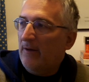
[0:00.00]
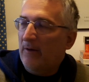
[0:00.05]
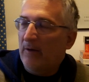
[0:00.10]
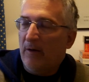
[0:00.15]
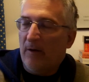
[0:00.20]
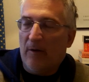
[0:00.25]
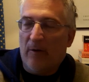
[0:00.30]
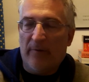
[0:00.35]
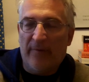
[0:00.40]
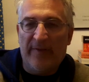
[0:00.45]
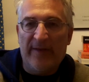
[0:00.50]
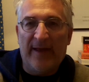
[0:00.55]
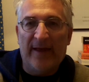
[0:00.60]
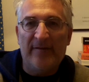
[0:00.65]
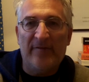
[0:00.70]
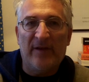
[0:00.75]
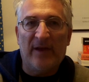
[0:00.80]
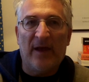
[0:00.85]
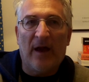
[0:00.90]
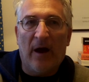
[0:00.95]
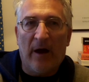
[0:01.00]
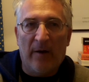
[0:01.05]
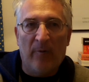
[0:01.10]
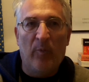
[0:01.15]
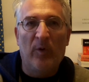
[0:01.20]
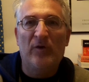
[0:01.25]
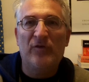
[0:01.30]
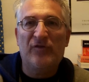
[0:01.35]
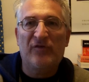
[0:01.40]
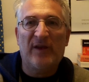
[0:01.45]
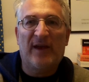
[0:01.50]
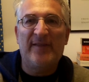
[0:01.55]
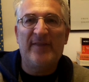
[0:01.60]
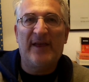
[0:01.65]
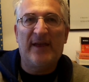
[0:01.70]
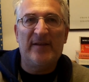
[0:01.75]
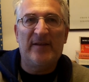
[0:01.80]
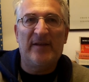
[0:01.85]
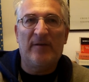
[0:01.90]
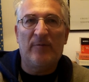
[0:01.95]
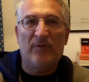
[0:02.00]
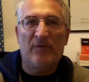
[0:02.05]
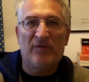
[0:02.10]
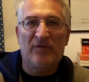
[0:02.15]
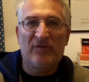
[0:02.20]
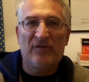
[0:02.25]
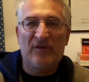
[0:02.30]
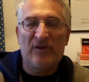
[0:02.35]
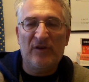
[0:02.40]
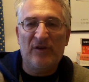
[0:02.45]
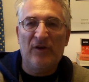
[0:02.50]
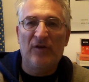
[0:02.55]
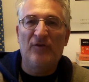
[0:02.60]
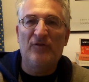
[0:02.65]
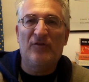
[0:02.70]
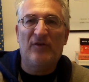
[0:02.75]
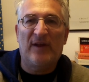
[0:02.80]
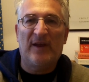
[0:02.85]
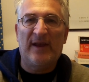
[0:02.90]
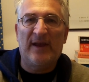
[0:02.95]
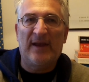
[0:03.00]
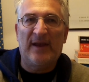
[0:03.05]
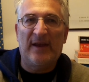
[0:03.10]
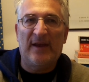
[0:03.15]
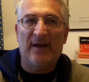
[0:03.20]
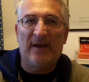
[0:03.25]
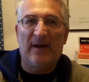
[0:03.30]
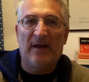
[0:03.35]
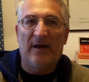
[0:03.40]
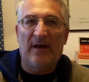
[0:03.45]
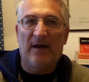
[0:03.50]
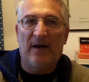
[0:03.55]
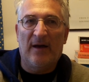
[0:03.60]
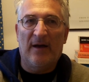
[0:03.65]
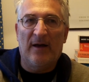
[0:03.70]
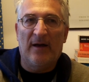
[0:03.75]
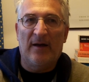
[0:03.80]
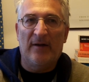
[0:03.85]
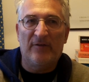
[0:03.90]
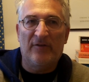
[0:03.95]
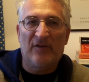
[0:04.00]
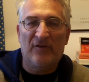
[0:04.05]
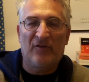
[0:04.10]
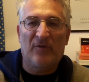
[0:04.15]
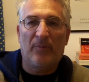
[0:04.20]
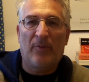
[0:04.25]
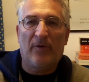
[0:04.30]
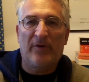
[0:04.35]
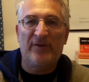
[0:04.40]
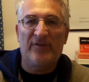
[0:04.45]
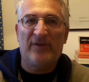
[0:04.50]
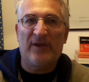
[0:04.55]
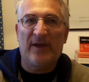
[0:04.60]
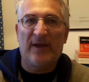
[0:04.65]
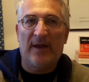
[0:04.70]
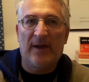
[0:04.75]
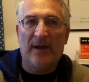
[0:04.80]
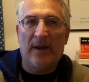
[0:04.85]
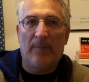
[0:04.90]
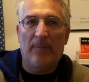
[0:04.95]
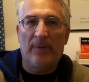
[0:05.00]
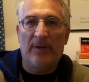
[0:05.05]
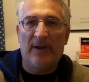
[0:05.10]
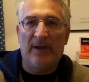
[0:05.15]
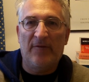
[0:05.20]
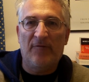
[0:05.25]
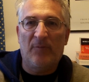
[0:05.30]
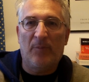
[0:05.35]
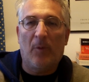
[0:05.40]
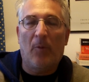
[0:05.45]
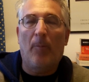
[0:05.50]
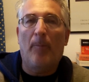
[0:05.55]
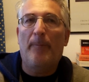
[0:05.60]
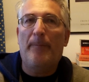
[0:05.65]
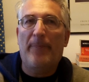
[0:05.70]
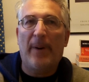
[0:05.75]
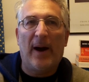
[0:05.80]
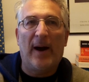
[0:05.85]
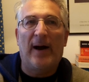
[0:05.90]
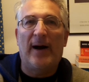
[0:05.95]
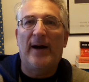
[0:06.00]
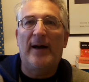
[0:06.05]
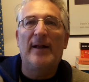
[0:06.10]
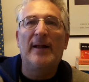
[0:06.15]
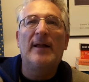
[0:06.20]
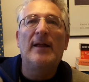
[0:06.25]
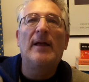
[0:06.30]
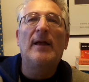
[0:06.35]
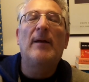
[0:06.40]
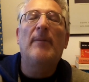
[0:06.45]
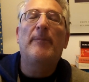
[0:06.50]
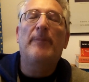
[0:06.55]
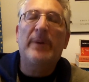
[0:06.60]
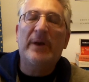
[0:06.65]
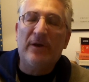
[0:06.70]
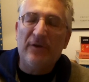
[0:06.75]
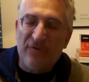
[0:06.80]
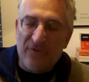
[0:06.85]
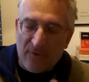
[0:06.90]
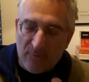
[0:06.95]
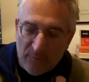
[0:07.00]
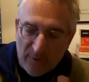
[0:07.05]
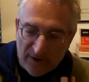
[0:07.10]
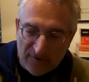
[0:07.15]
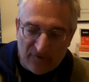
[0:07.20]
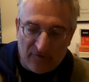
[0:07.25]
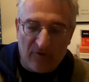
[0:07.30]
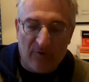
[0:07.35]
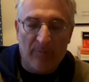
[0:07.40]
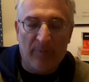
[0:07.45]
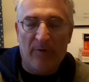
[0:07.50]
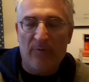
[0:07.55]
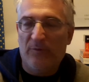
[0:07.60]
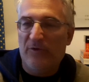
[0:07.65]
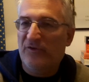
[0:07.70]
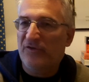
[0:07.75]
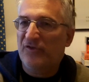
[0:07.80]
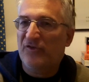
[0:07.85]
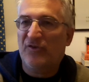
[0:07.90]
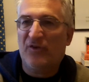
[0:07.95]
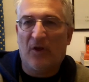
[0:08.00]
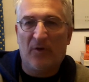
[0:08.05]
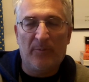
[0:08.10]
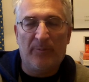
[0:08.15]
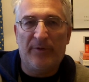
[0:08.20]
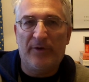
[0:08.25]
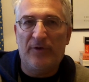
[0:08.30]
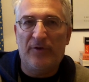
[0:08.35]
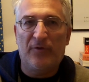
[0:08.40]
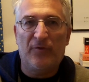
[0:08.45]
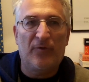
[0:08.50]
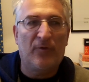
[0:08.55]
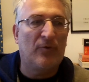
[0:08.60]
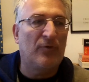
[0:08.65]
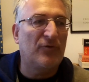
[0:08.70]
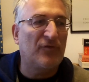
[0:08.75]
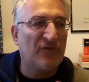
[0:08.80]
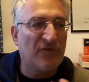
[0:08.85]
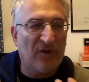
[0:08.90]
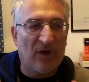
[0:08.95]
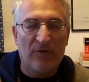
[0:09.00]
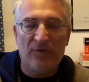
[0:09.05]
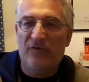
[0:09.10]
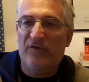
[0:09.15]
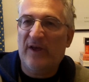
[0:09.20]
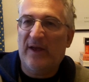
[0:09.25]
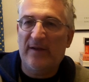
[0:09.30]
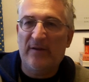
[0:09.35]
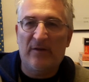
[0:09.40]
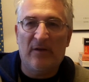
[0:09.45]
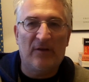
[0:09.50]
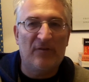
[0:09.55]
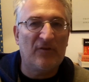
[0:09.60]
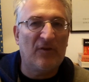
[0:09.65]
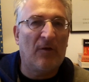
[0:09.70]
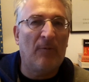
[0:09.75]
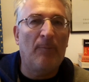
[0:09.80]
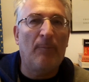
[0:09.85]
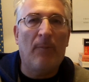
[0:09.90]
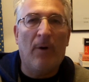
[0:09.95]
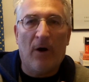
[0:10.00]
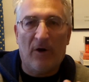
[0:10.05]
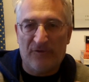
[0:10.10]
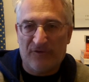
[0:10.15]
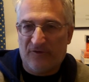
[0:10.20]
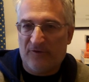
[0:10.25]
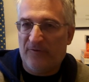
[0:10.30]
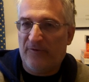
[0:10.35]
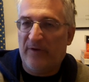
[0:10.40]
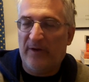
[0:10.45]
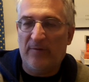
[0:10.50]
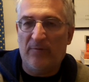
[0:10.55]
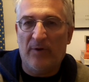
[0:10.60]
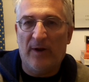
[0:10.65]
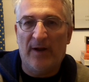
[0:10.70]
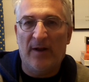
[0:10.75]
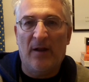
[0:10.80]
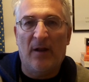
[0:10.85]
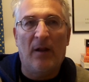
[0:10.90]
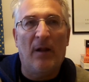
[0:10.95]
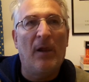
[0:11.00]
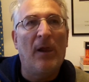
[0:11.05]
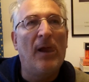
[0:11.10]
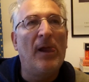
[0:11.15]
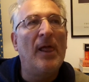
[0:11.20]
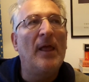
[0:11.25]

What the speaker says: on the ending. I will say the ending was hugely disappointing and unbelievable. But because the rest of the book was so beautiful, so tender, so masterfully written,